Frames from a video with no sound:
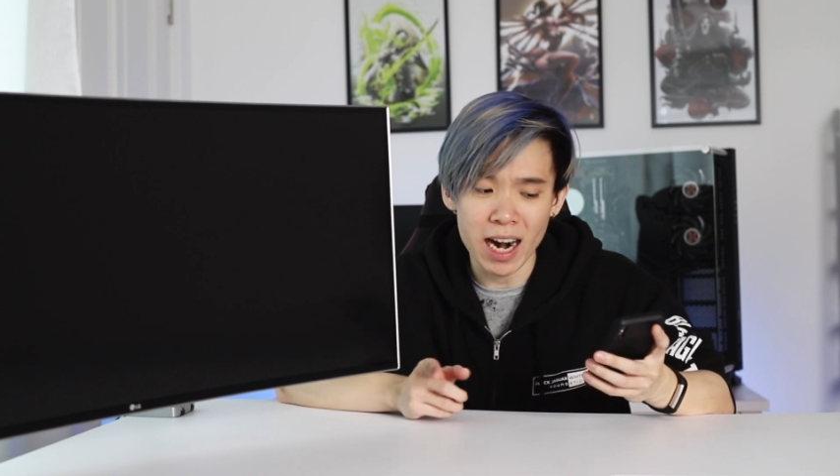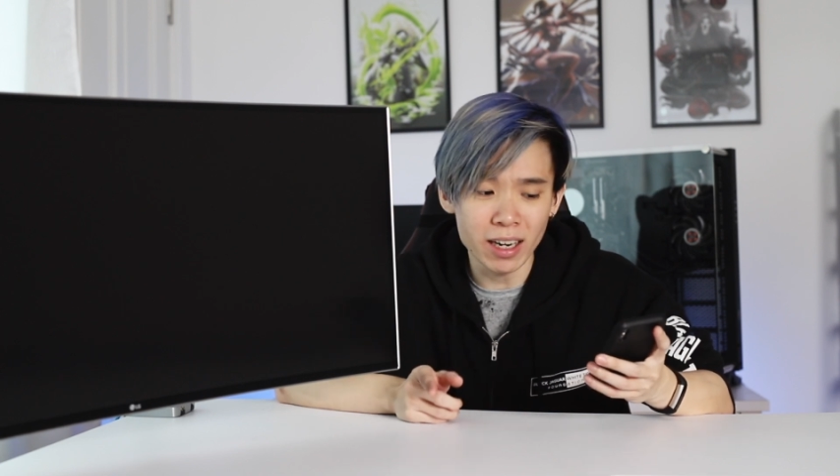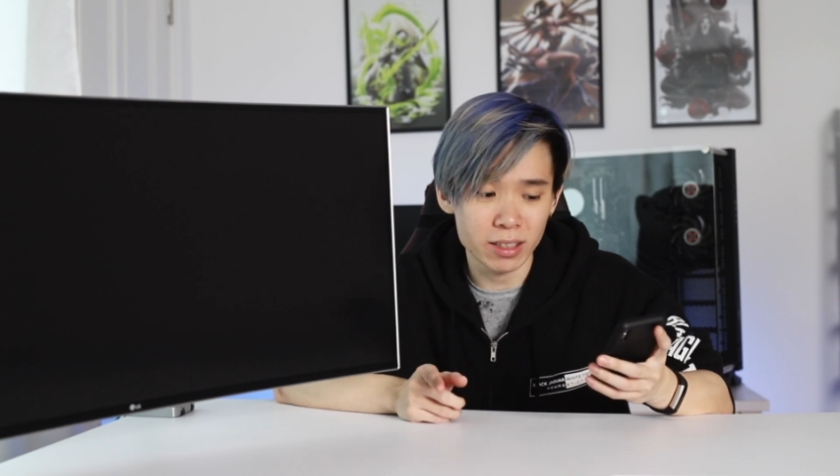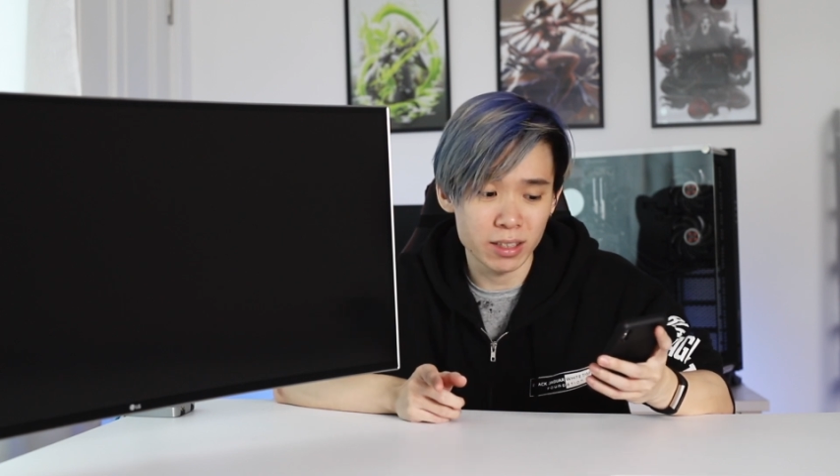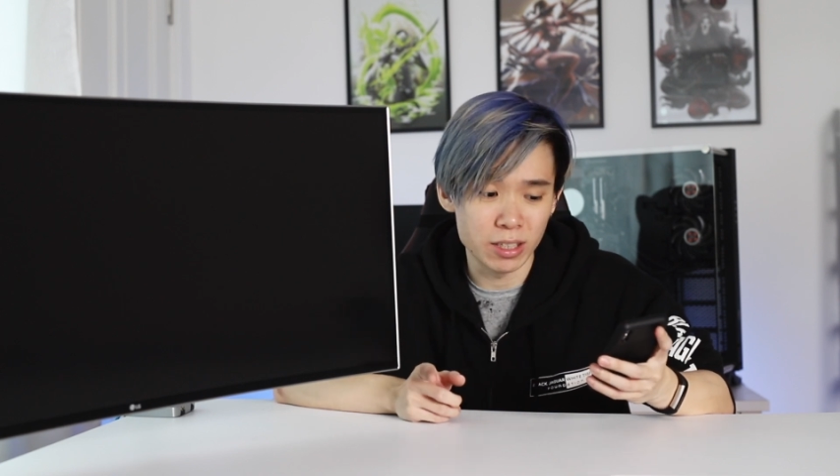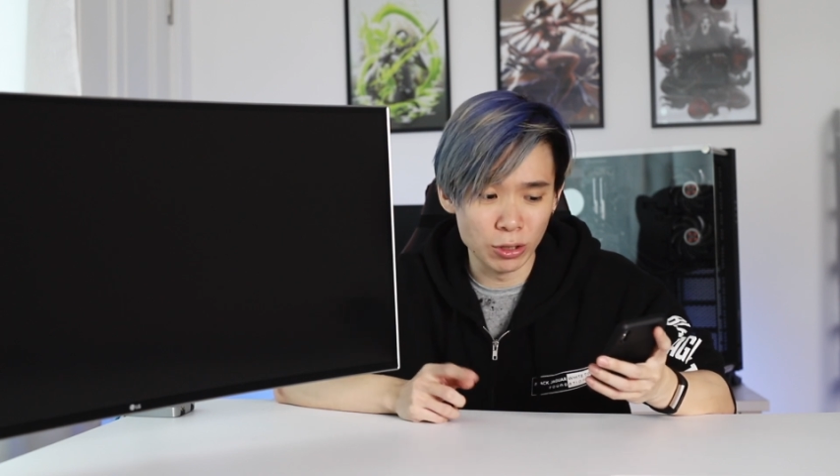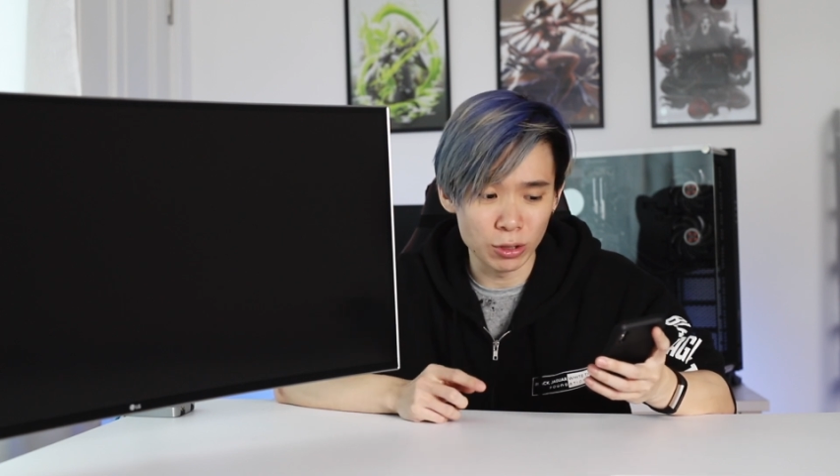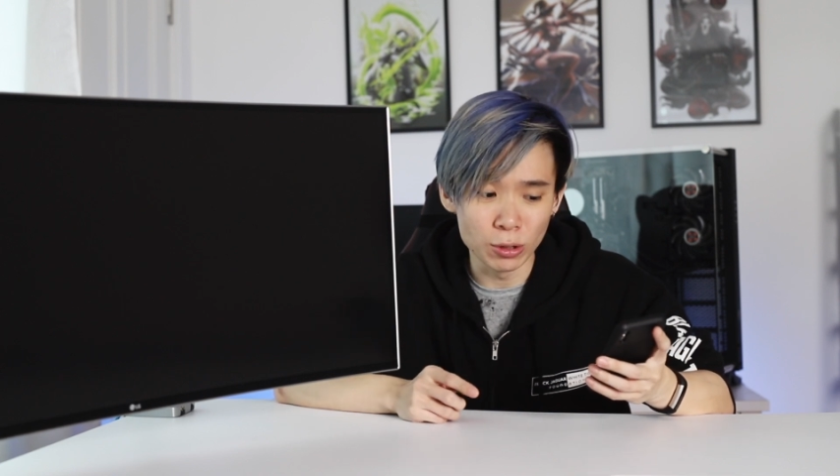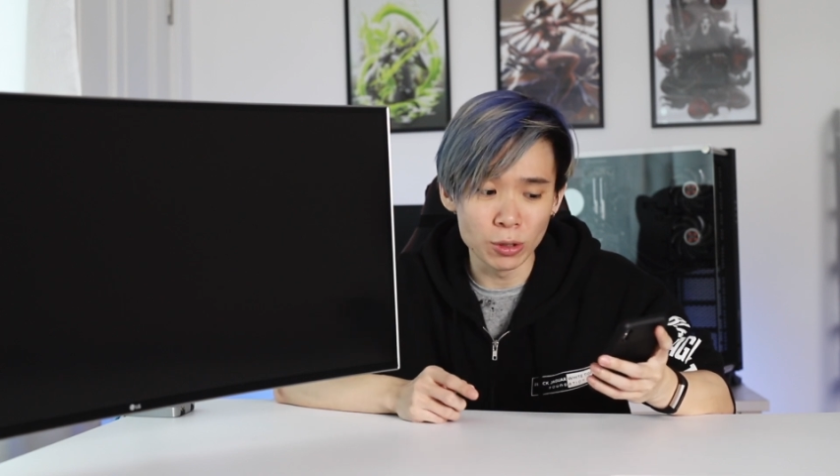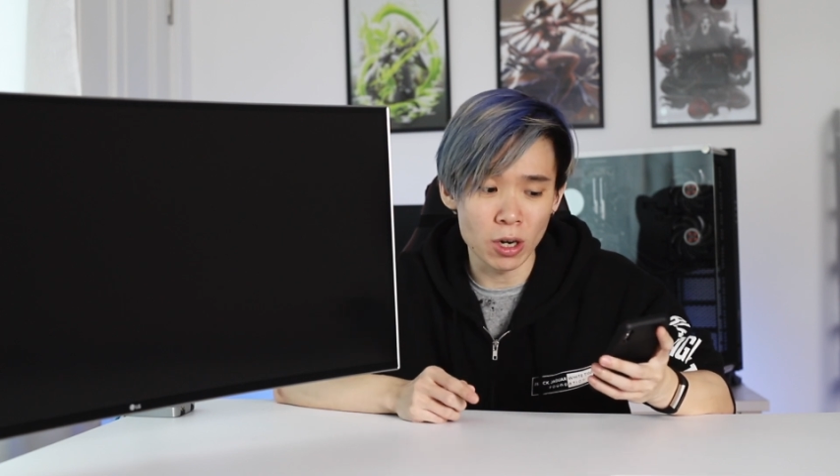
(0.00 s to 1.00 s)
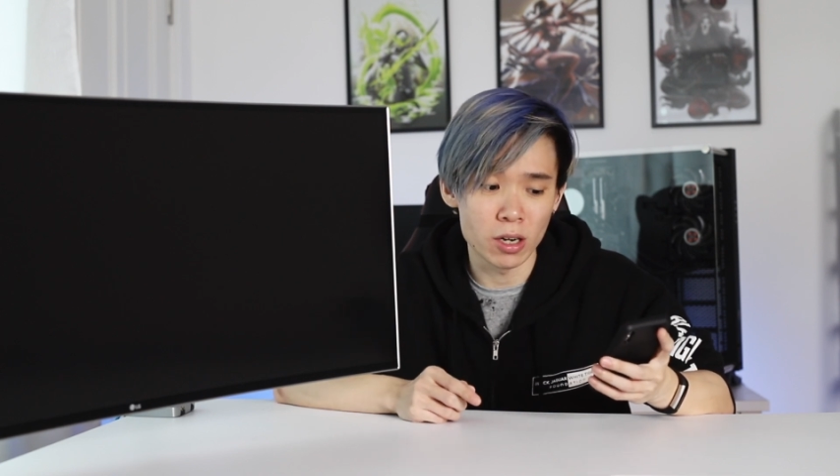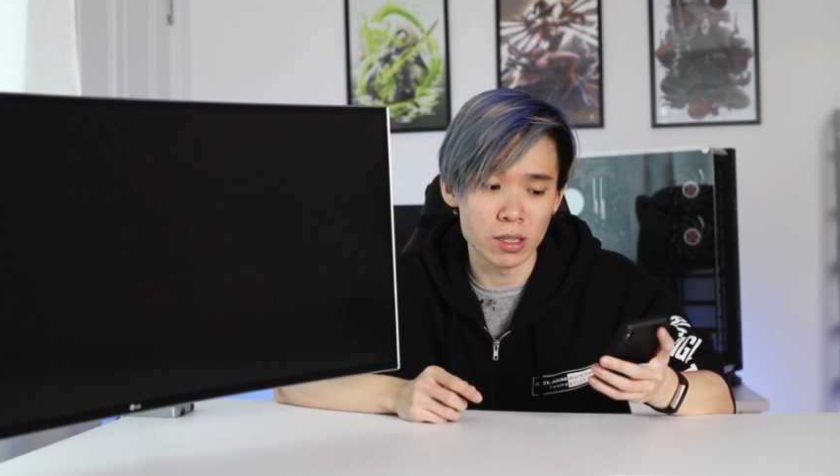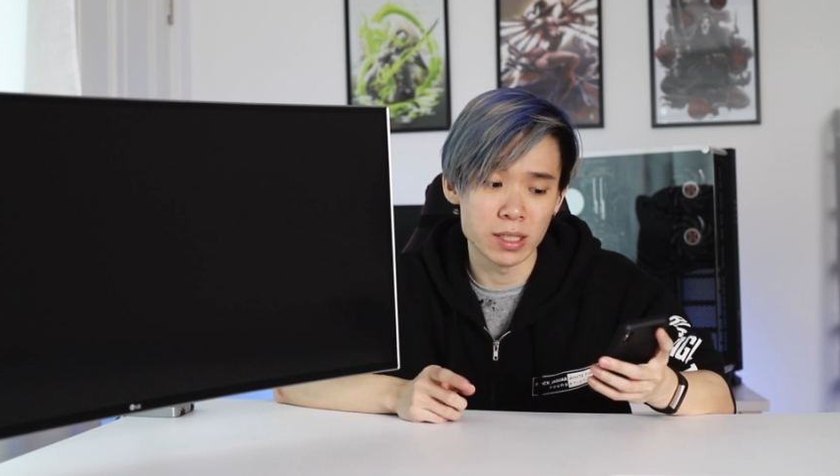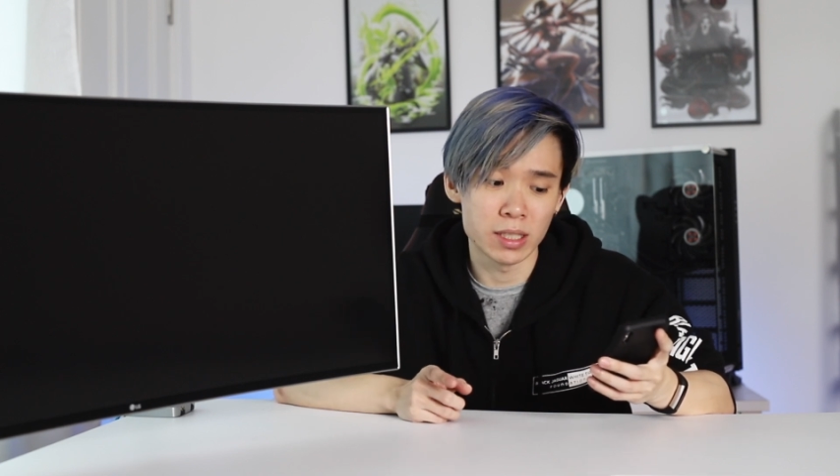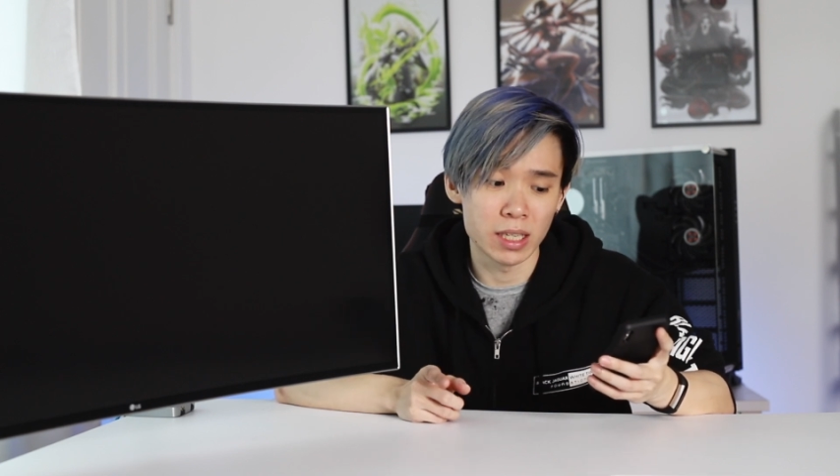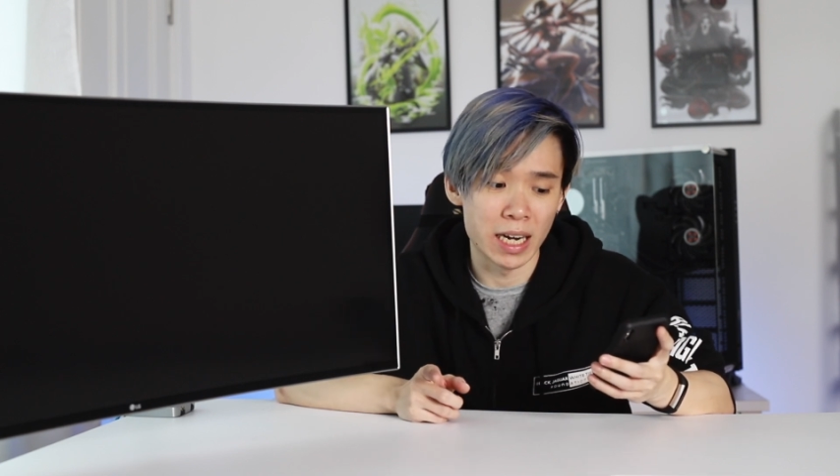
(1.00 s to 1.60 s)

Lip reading: Arc 02 costs